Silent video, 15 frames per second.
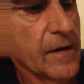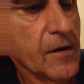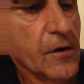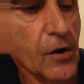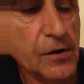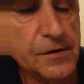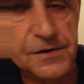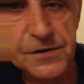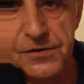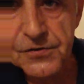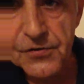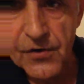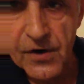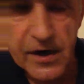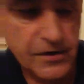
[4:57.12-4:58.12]

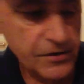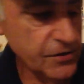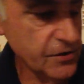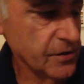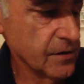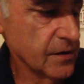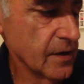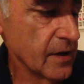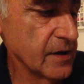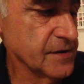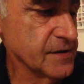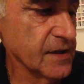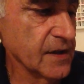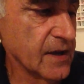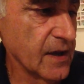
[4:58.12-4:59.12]
Concentration
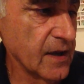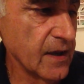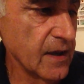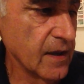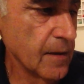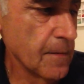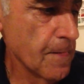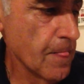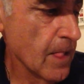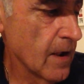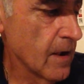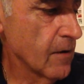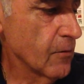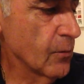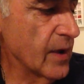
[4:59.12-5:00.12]
is the key.
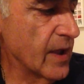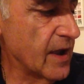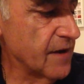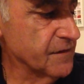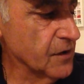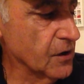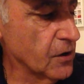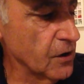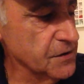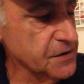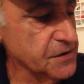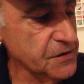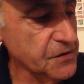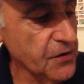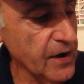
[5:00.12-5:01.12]
We have to
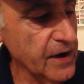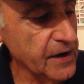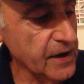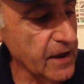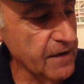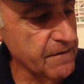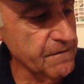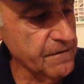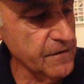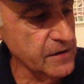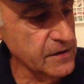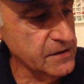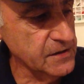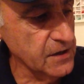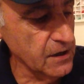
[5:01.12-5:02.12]
concentrate
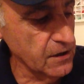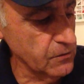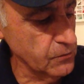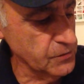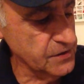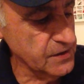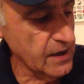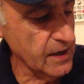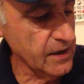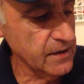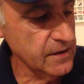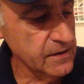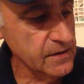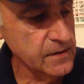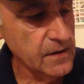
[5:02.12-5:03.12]
every single
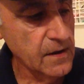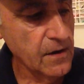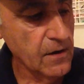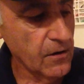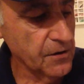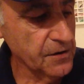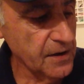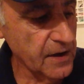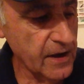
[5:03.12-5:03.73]
second on